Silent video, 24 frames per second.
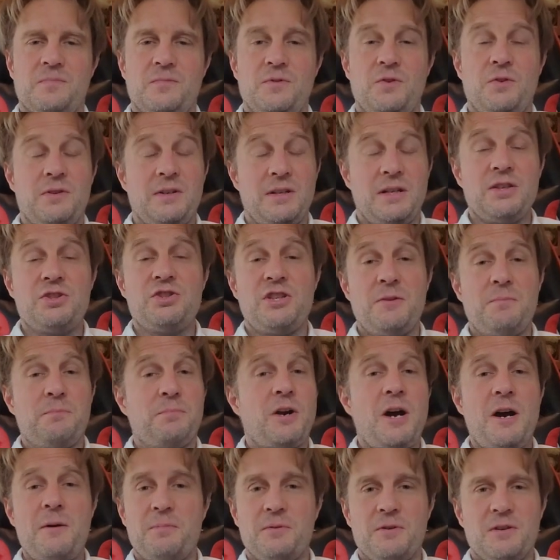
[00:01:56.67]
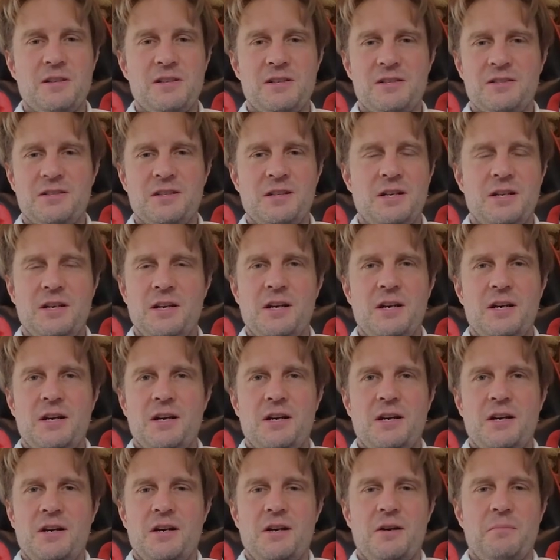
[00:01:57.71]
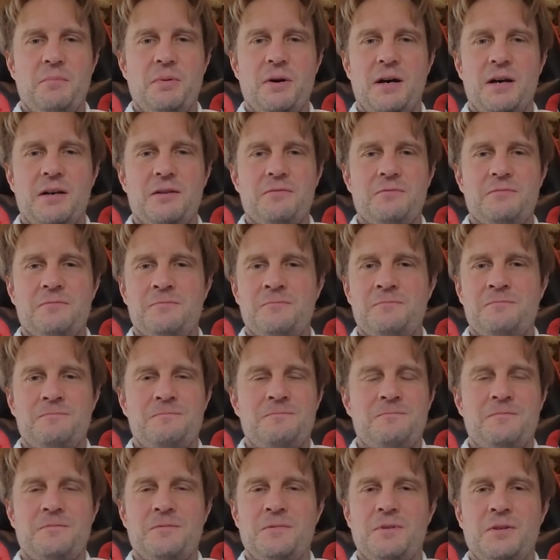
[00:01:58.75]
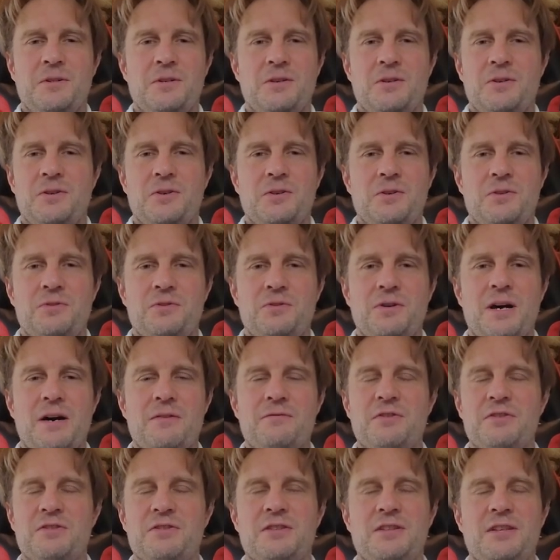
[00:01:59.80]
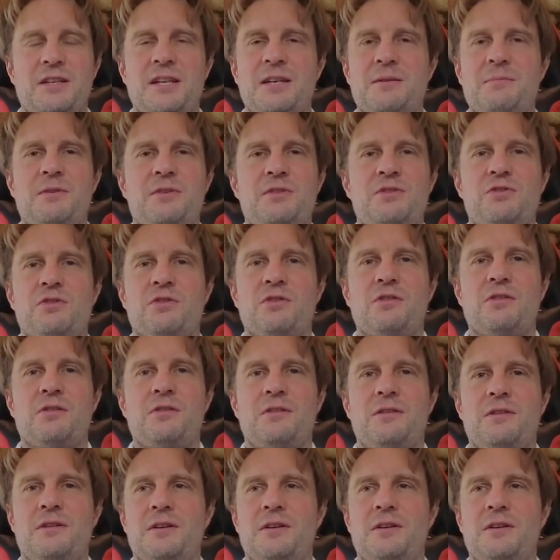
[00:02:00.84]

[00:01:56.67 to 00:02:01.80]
You can get cheap properties, but to have this image or